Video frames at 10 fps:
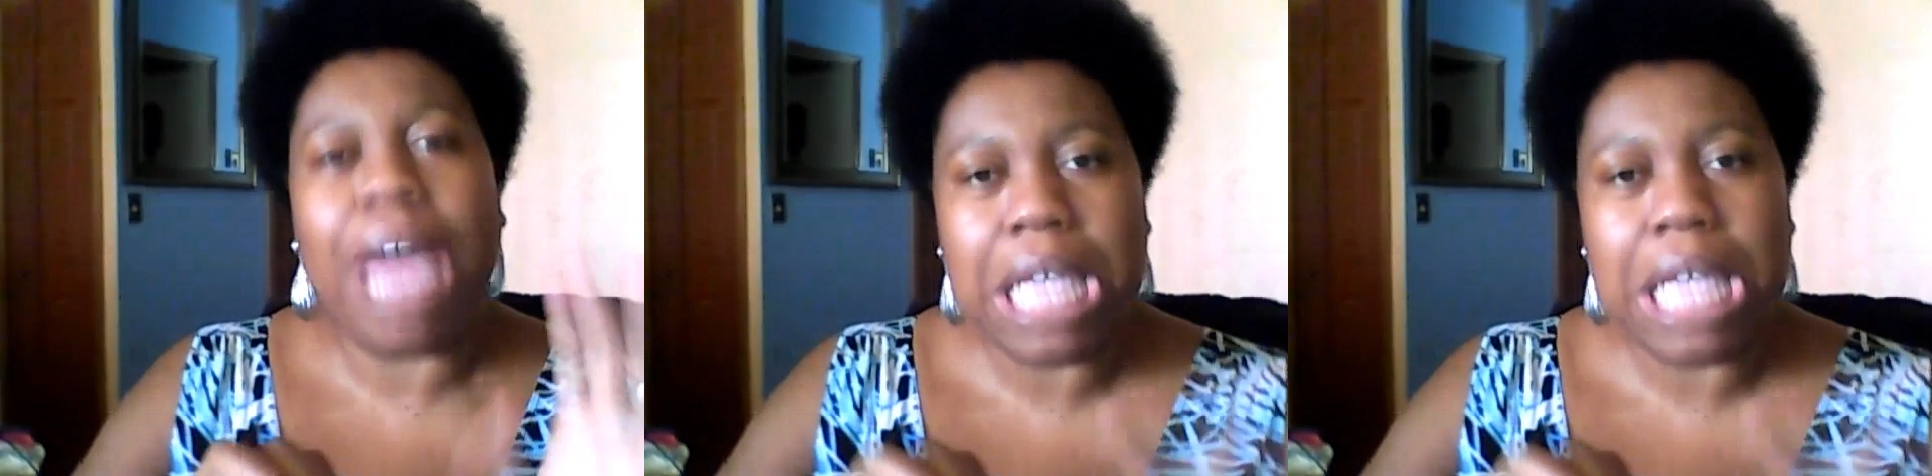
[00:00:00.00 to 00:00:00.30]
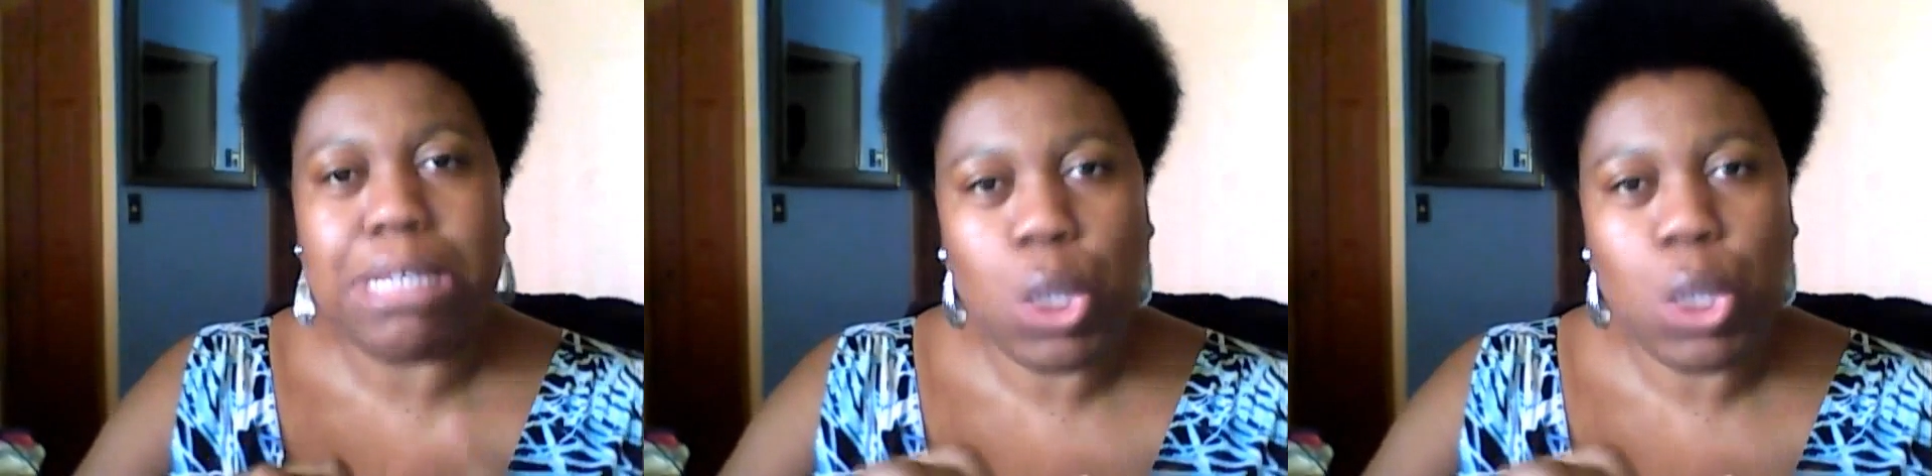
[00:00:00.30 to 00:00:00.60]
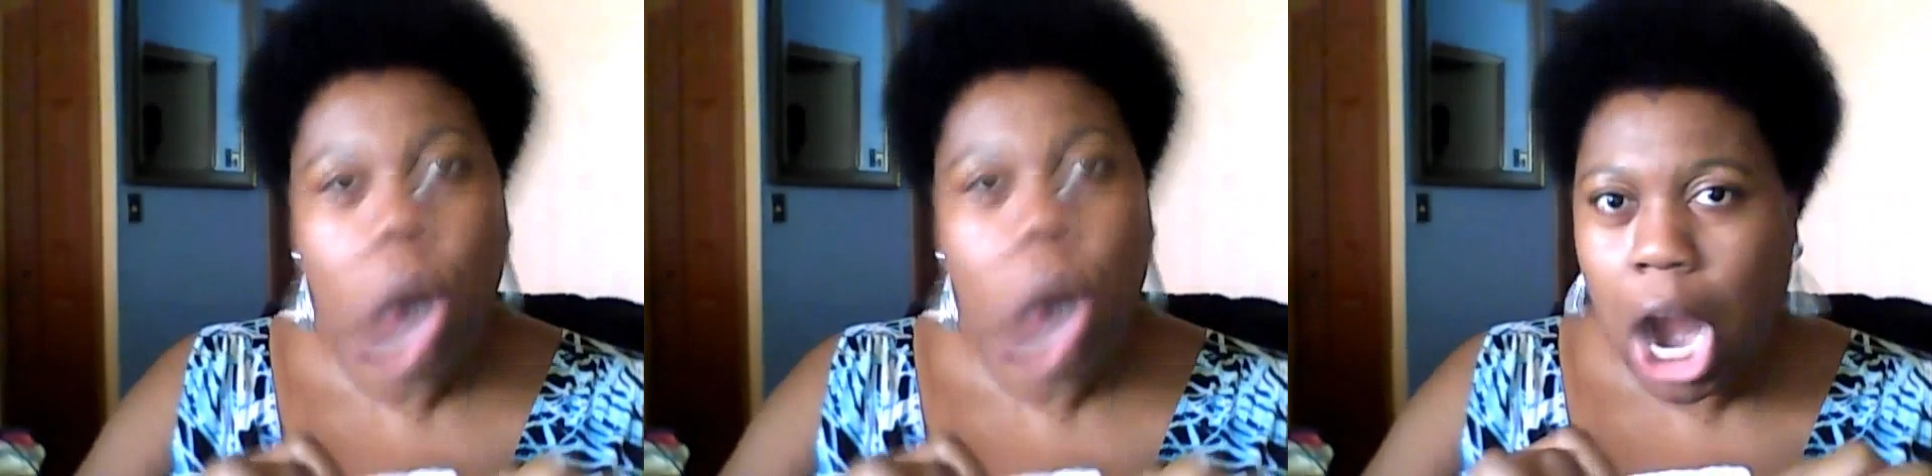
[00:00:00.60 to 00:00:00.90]
handsome you
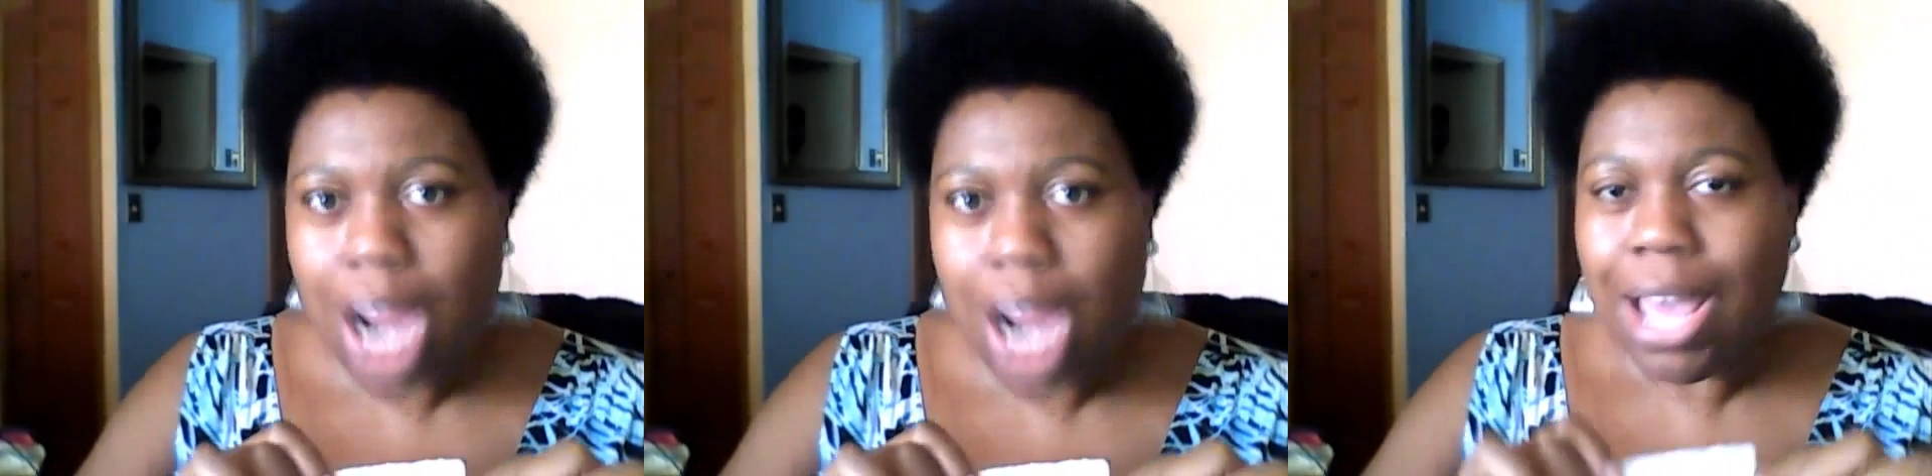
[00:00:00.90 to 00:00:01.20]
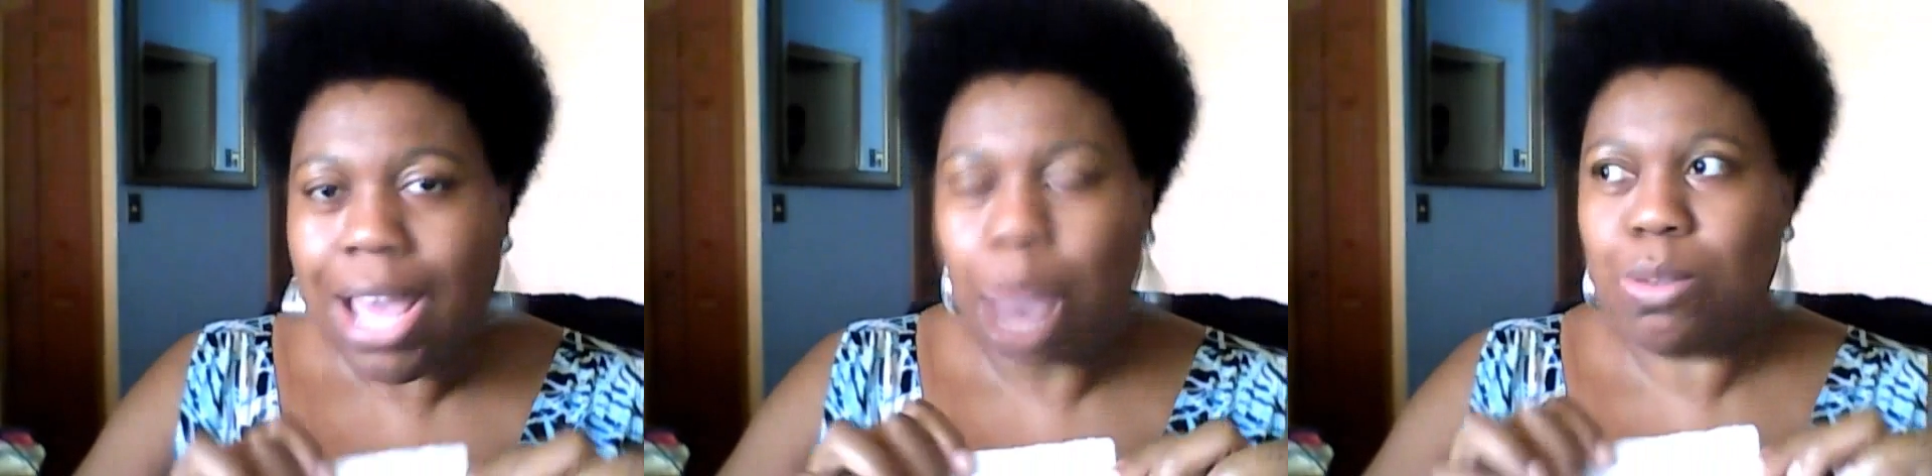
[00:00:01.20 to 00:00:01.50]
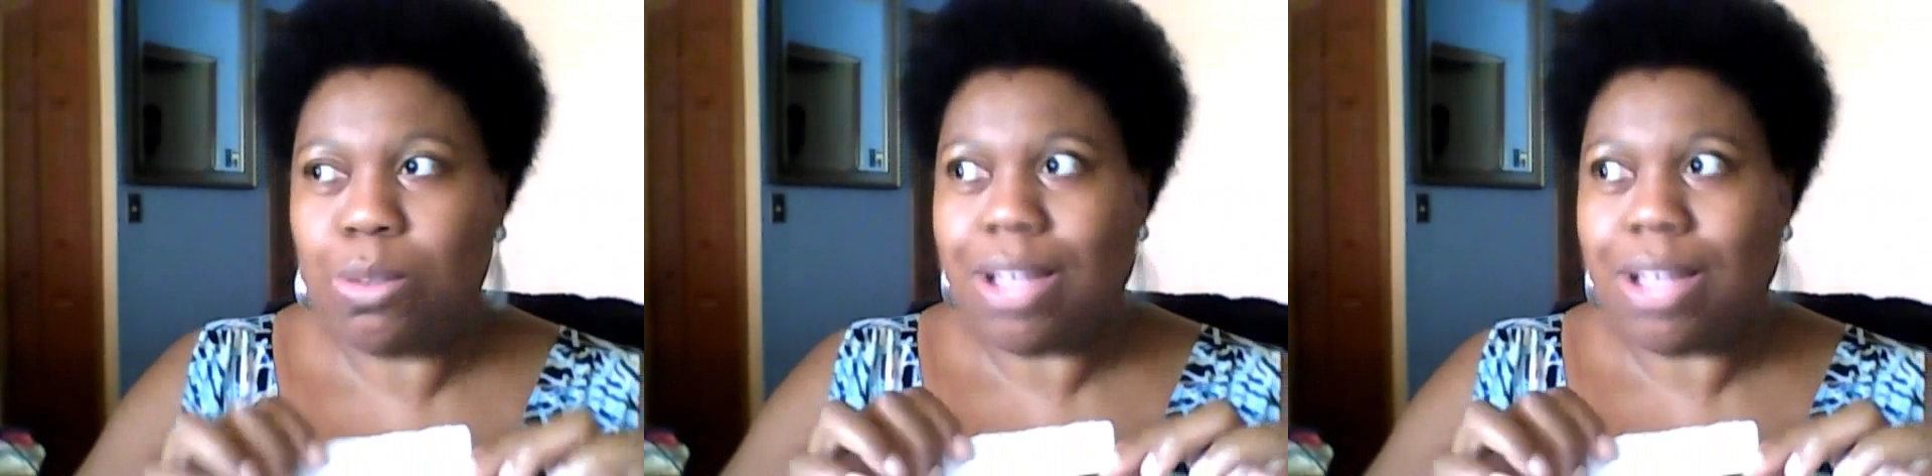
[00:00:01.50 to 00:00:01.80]
are, I
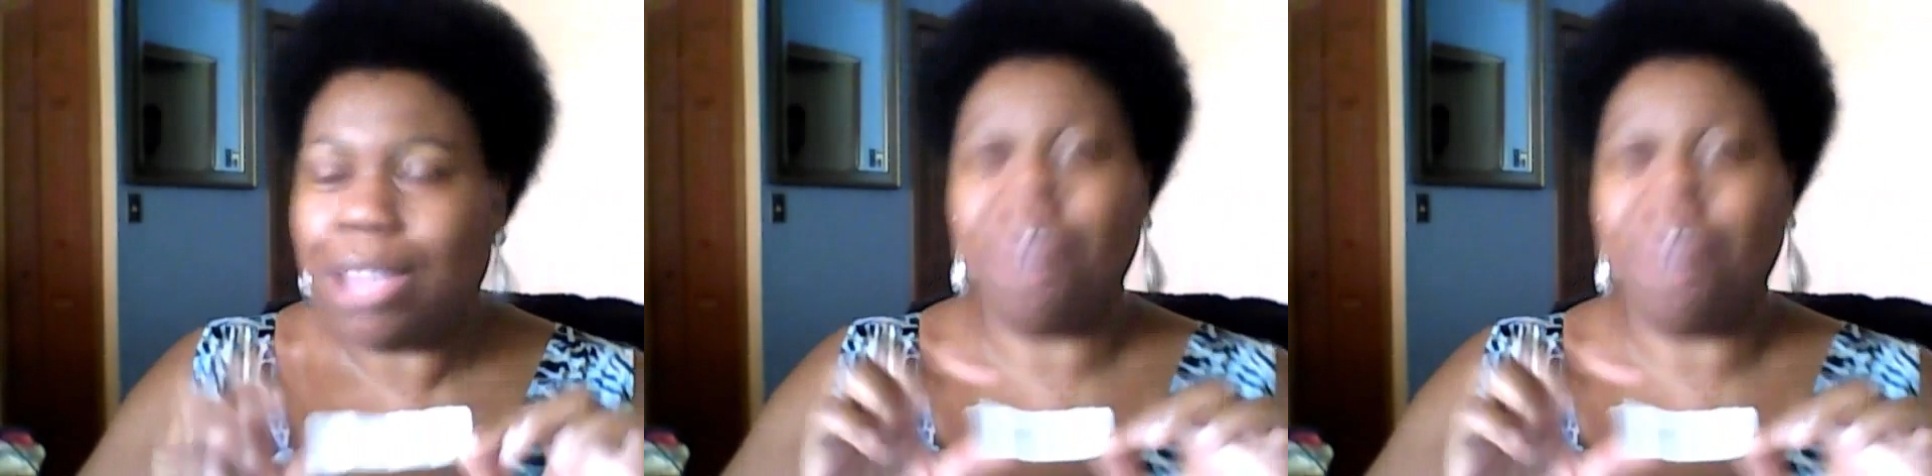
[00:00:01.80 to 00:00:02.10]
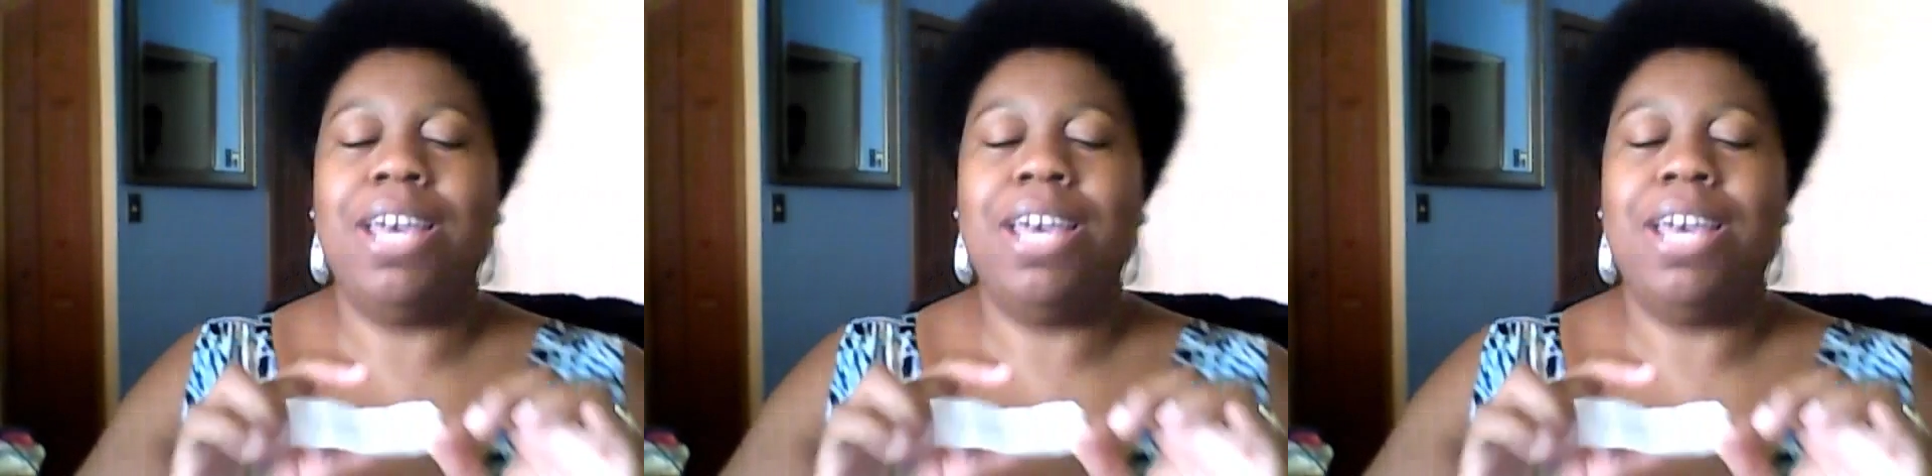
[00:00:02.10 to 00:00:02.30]
won't stalk you.